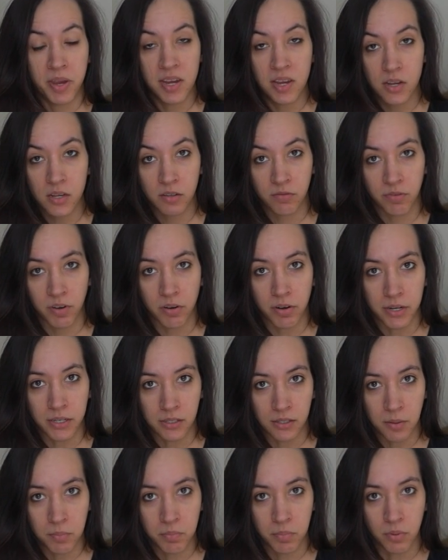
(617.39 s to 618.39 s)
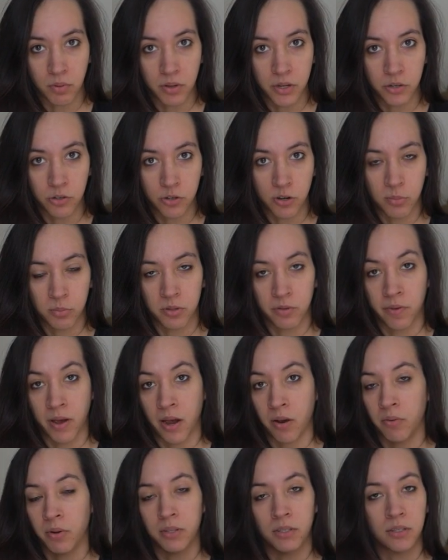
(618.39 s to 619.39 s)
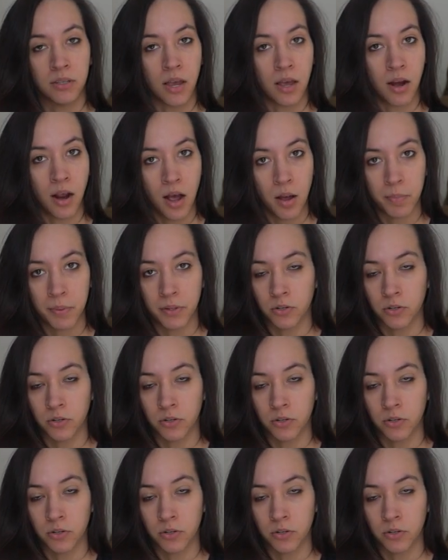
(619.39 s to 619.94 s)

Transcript: is very simple in terms of how it's set up,